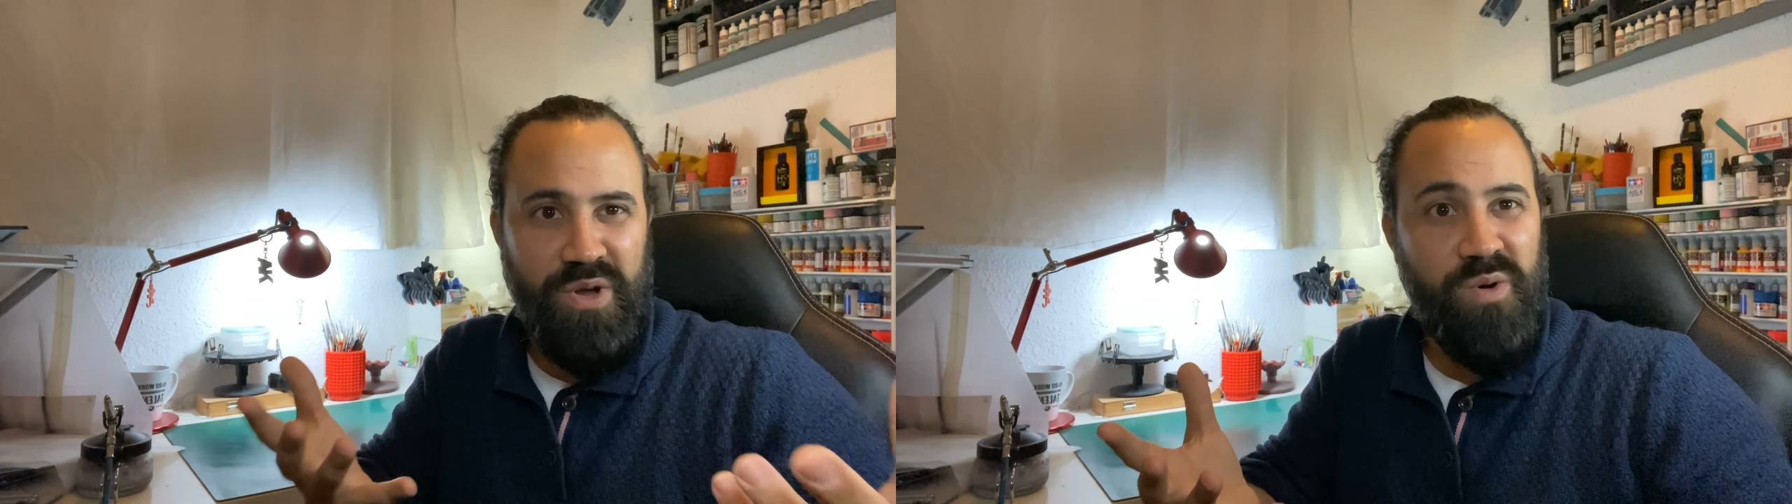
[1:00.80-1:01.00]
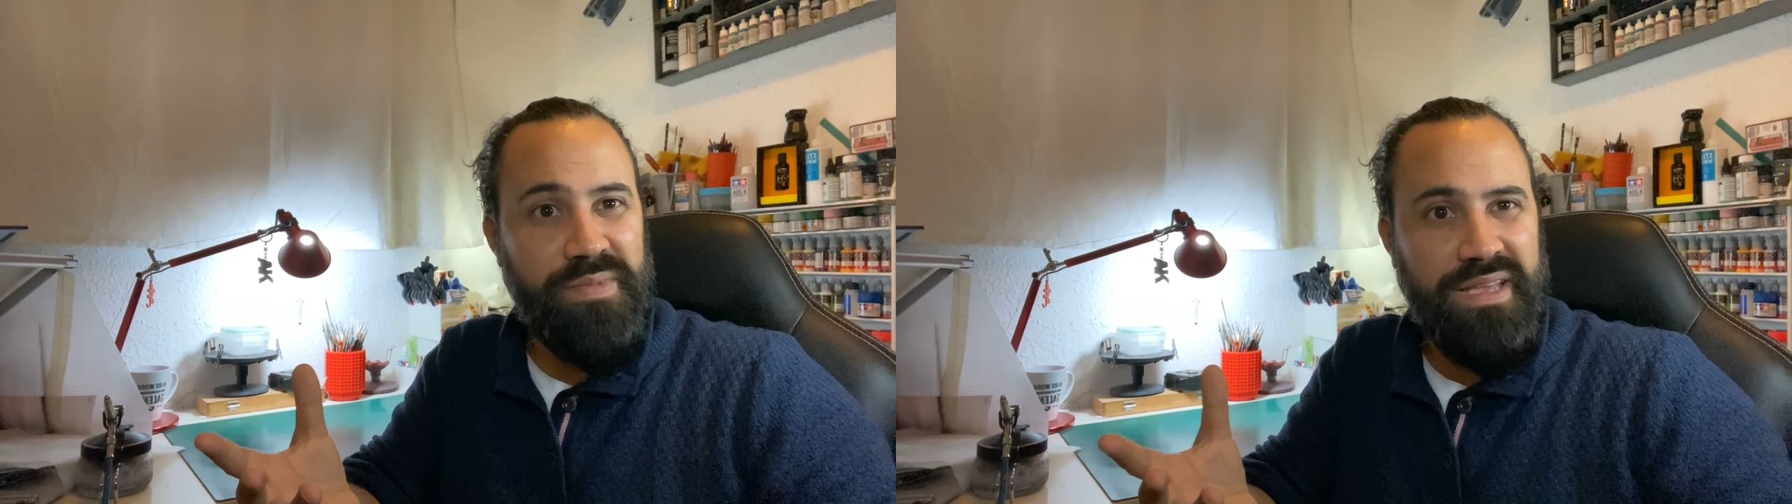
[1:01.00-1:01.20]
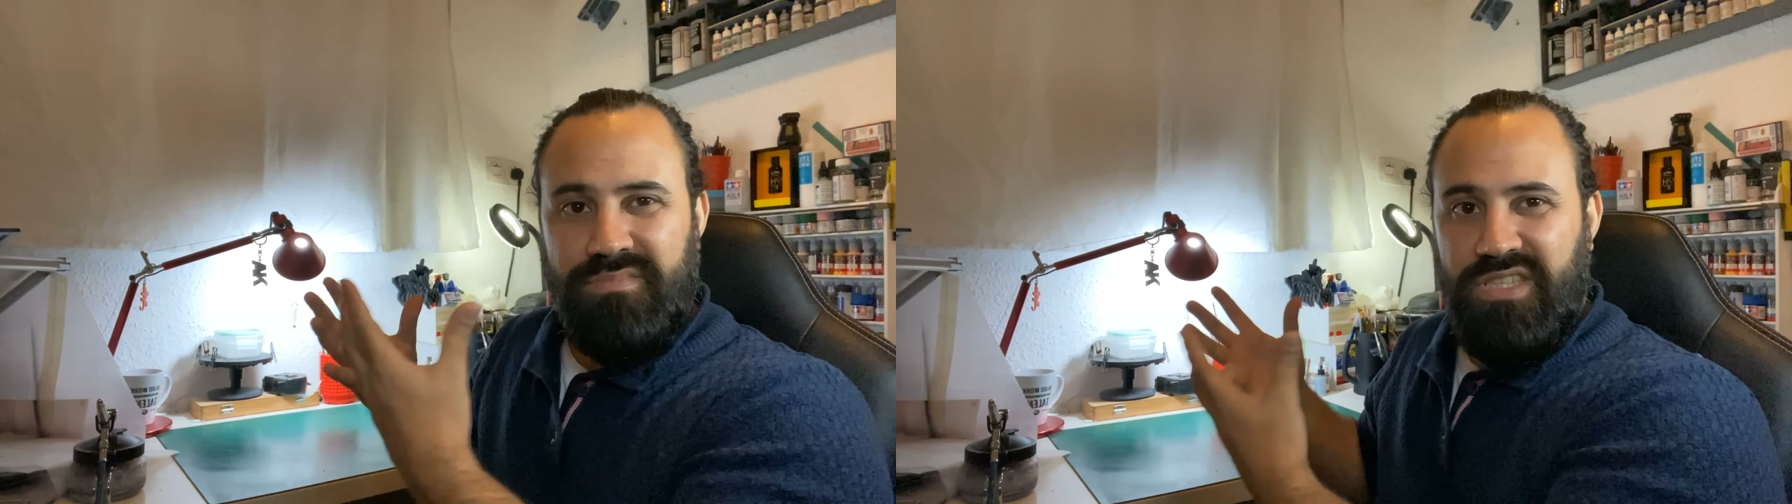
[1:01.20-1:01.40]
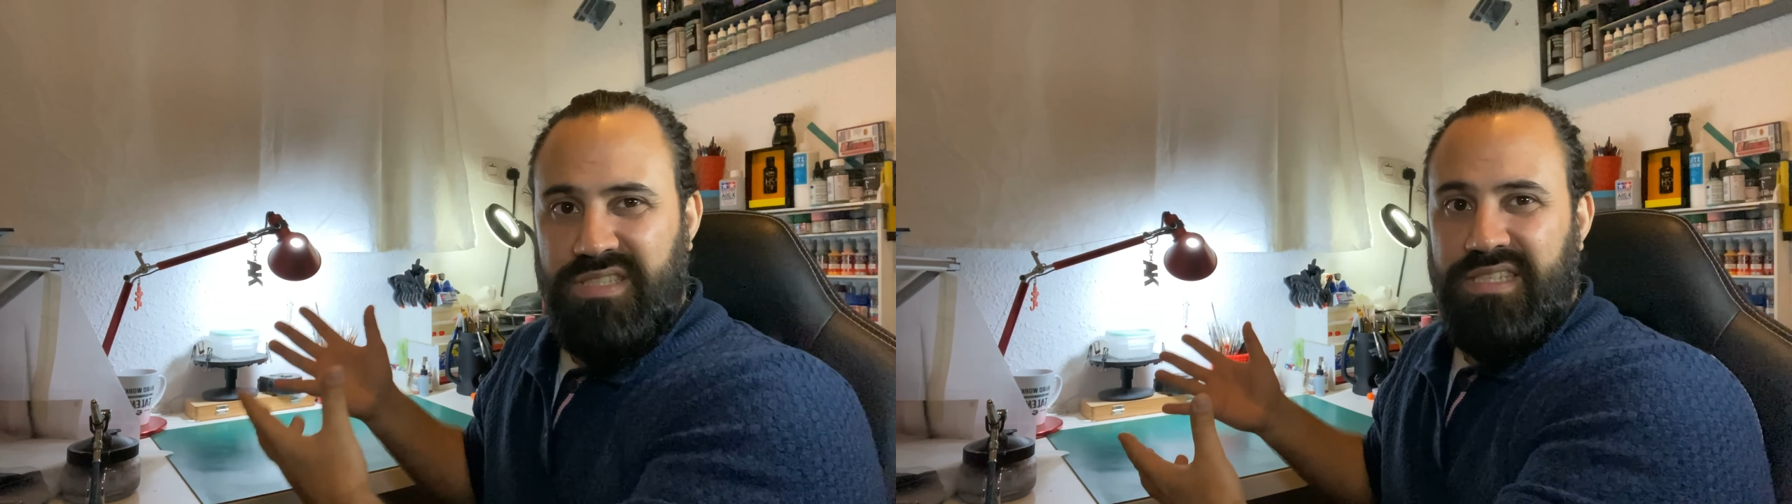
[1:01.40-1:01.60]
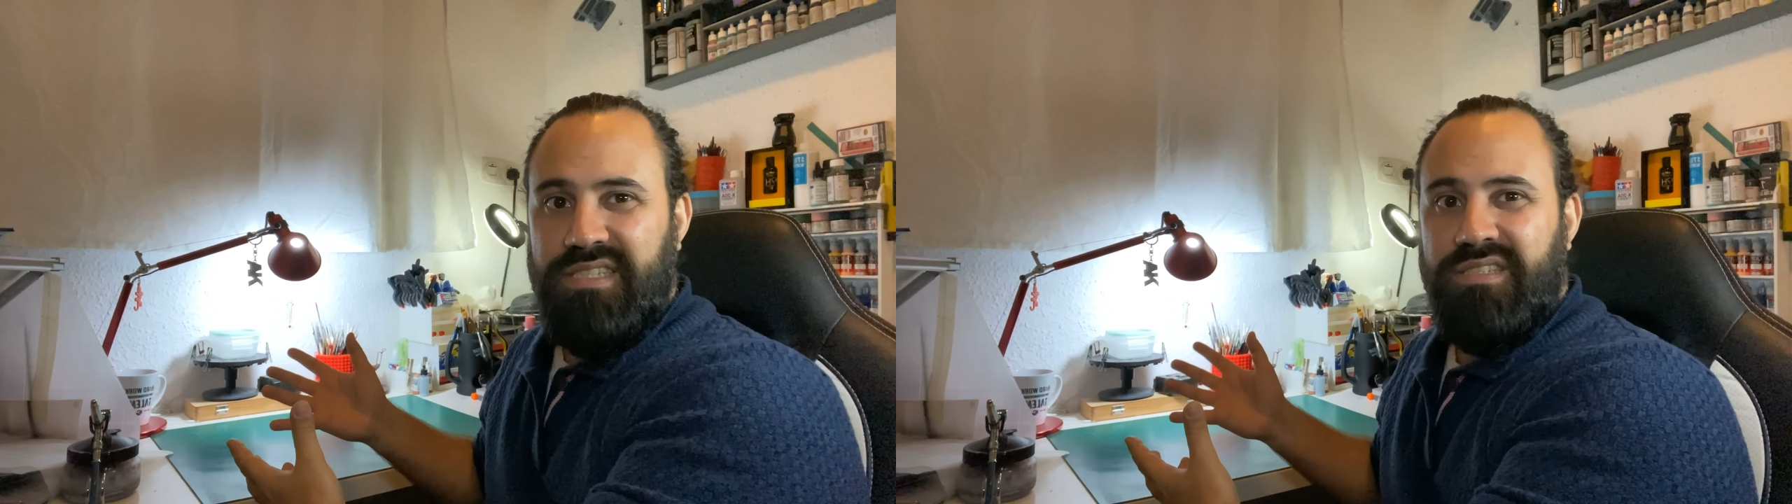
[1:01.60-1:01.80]
know me.
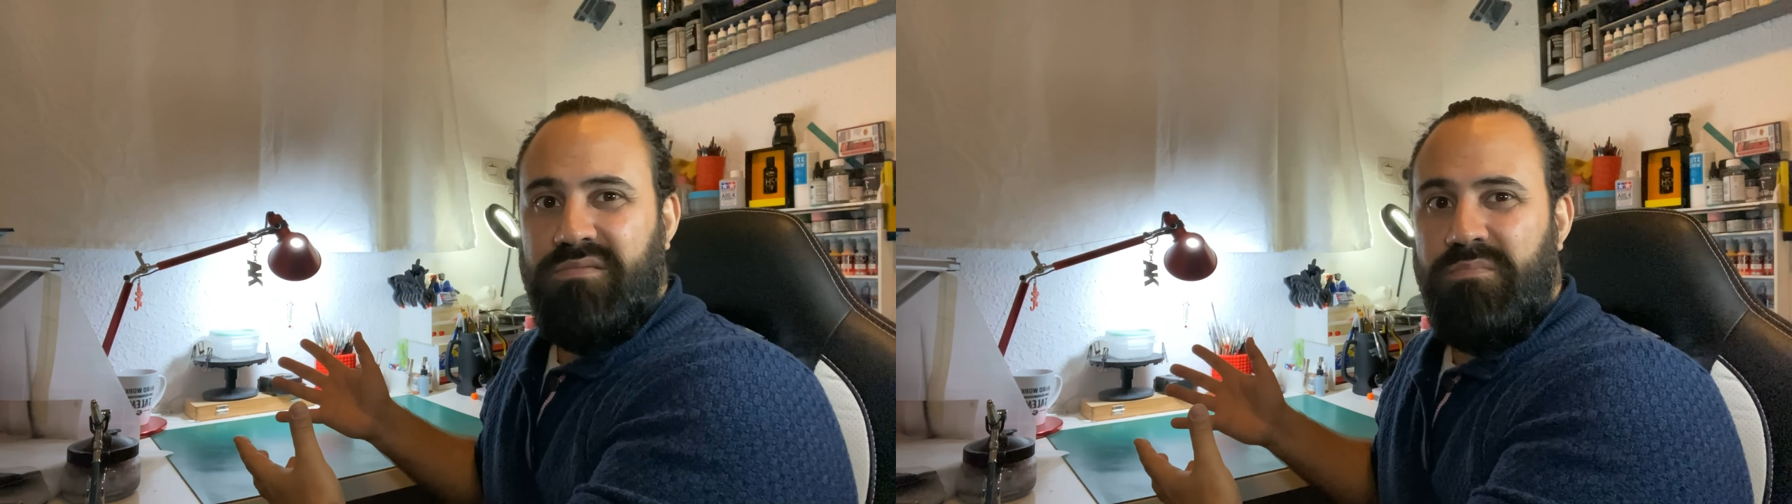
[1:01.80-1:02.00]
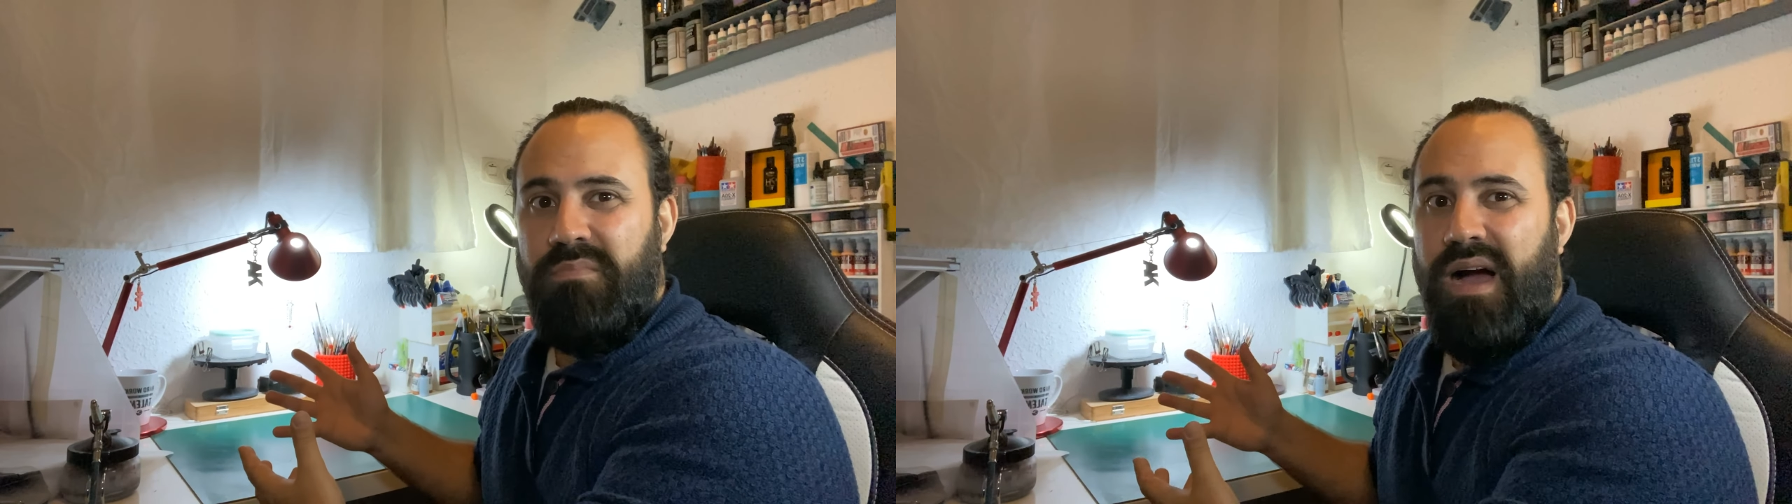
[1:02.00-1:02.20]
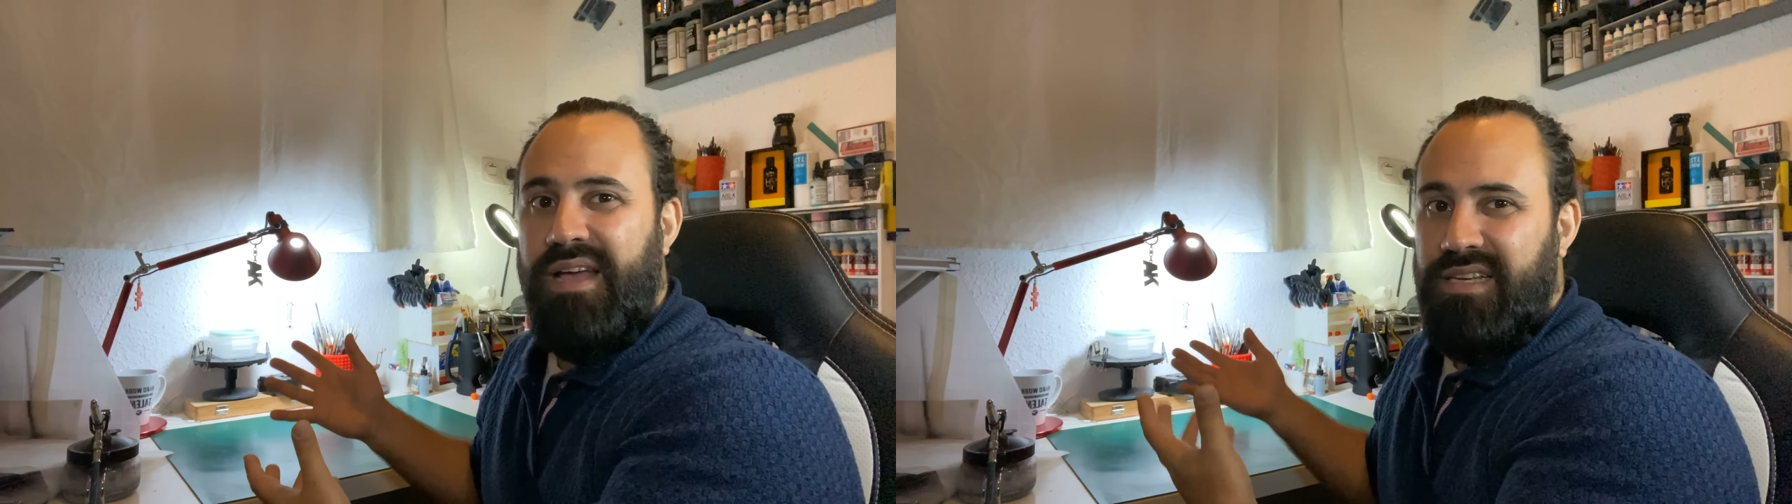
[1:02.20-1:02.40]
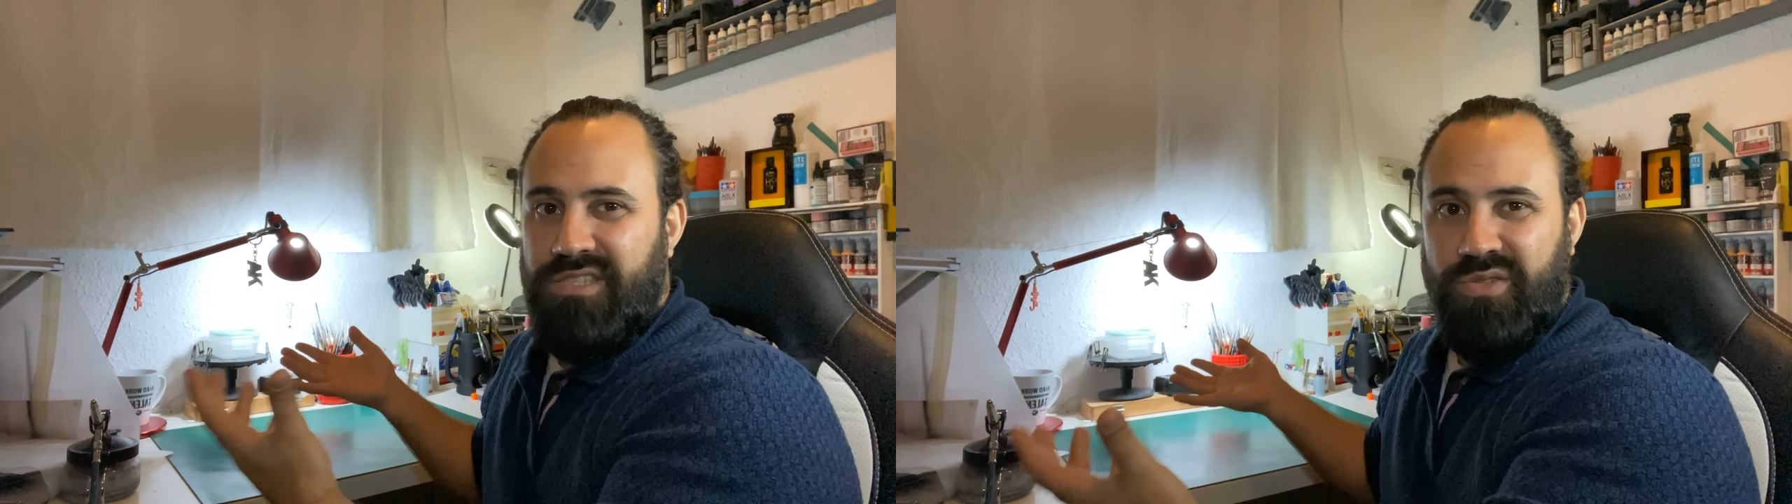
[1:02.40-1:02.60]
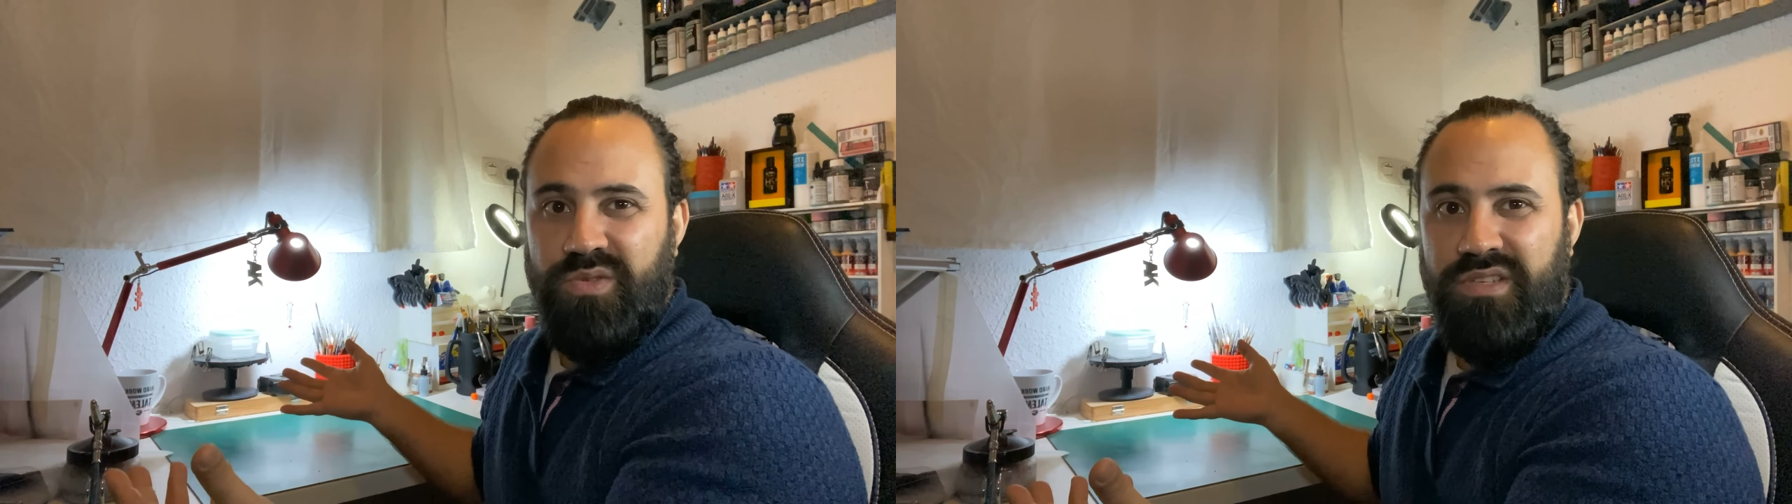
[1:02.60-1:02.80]
This is my
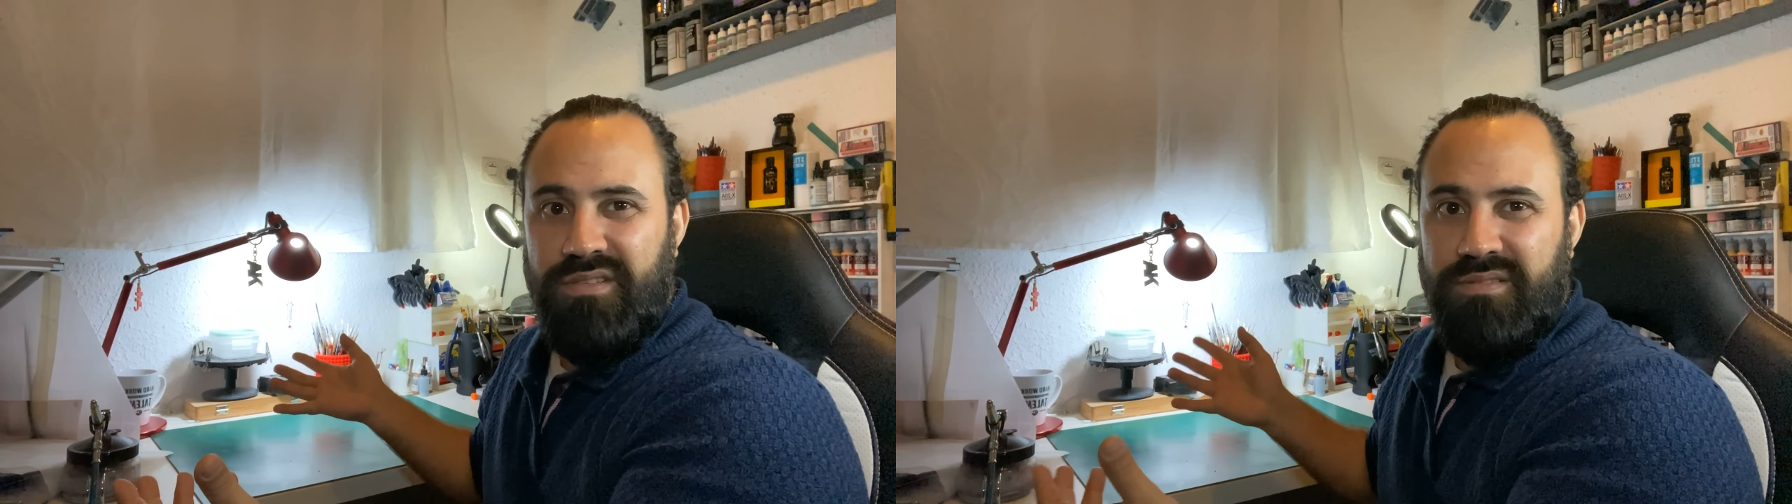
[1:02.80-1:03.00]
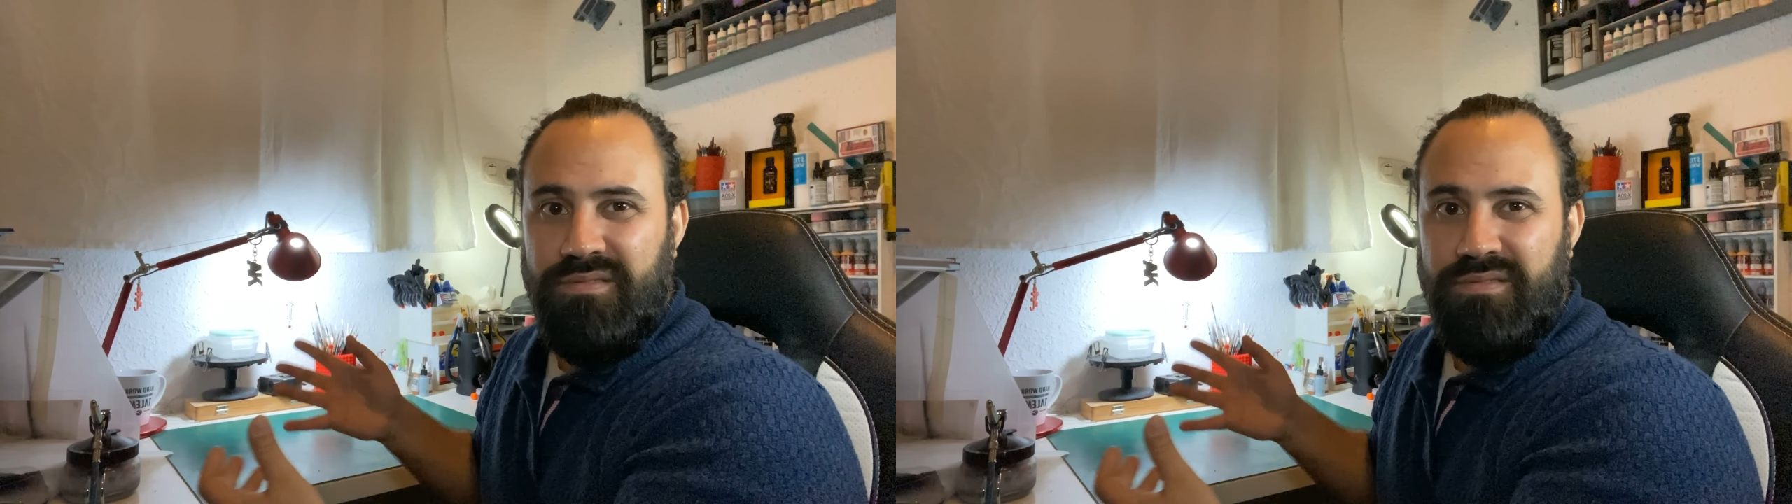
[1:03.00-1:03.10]
studio